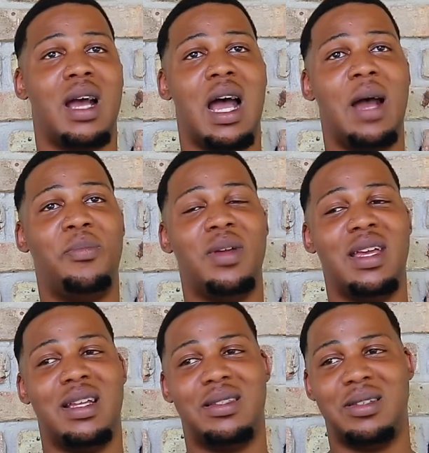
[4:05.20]
I'll be
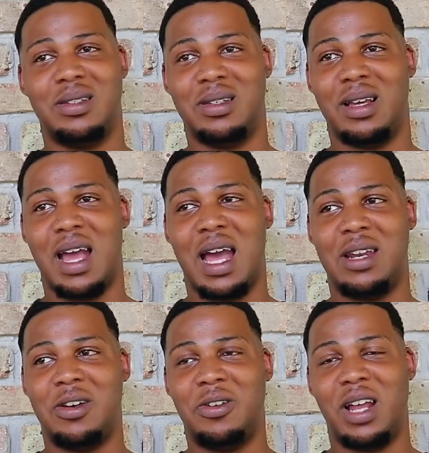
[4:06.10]
into, I
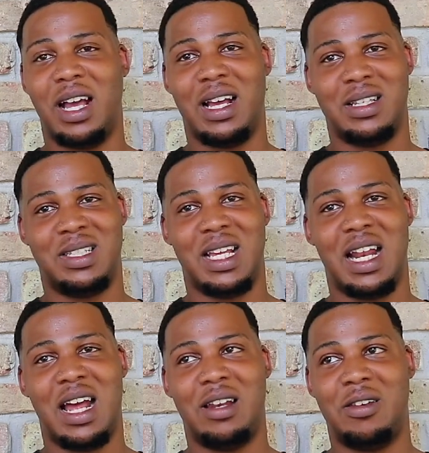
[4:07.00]
know like I said,
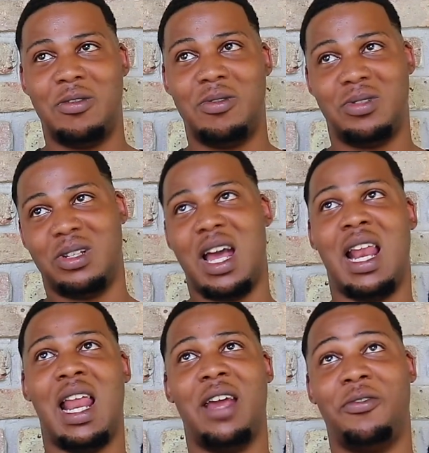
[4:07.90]
I
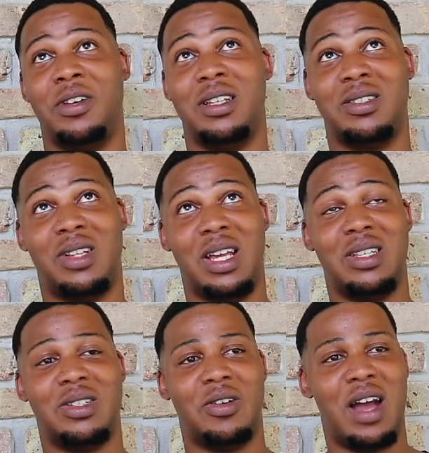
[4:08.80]
like real estate,
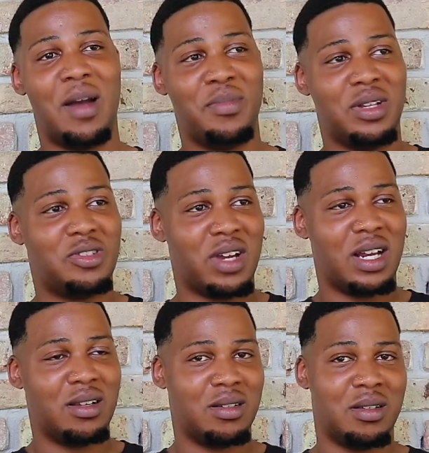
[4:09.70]
so I'll be trying
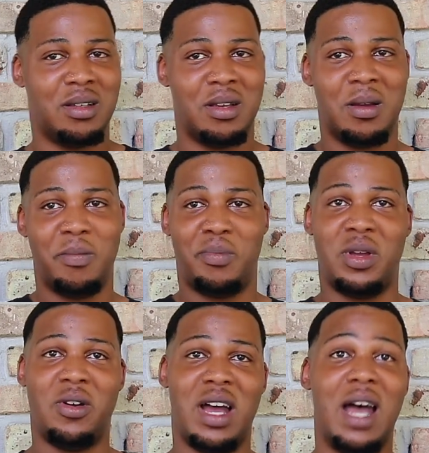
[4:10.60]
to
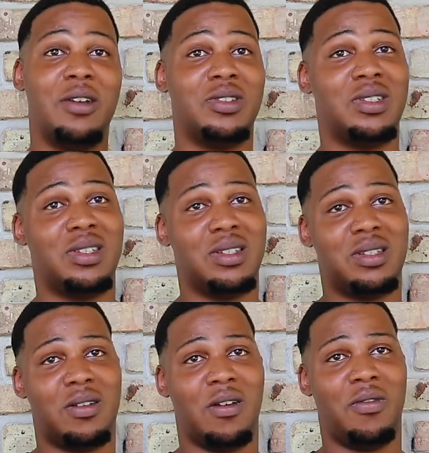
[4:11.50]
build houses and
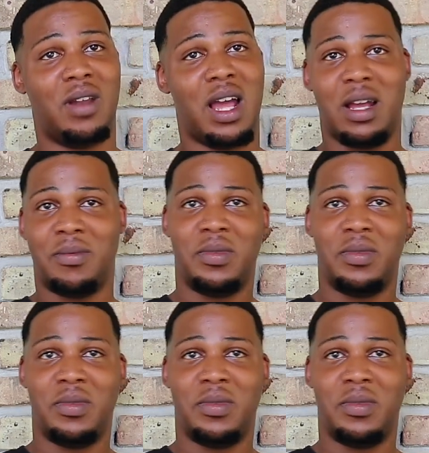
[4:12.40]
stuff like